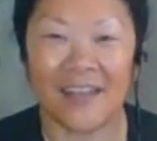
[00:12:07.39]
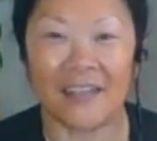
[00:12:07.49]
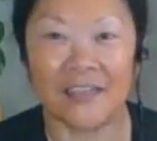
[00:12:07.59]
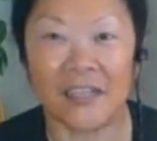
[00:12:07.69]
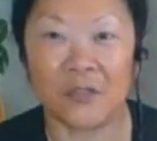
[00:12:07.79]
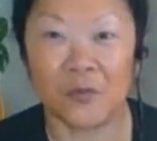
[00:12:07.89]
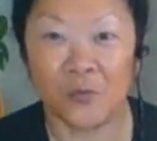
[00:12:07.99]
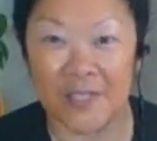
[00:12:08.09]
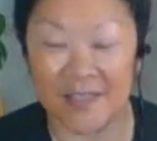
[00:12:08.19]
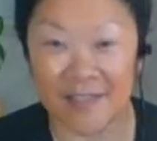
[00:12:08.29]
and inner
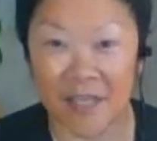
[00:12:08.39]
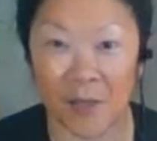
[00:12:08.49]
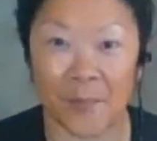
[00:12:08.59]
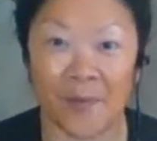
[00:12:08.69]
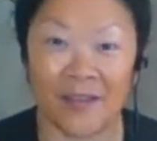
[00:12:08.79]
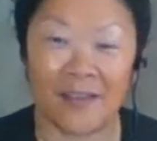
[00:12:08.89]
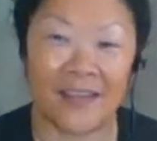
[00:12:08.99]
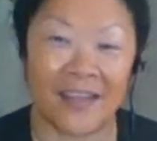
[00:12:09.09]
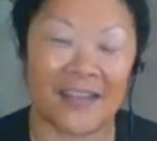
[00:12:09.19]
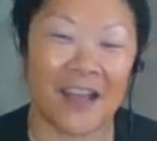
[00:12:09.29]
wisdom
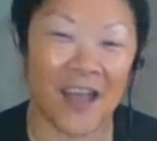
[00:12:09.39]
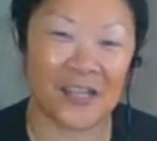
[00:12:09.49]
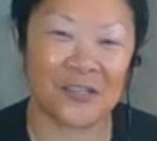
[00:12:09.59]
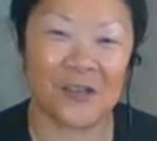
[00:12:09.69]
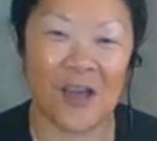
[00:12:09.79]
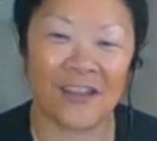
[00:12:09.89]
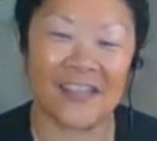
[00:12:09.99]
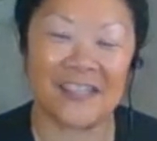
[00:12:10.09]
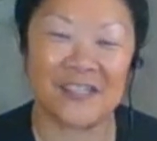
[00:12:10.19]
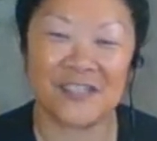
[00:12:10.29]
and higher
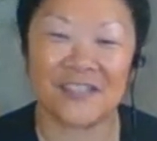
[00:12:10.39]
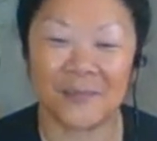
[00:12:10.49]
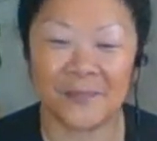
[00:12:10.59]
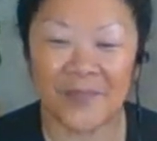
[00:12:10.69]
knowledge.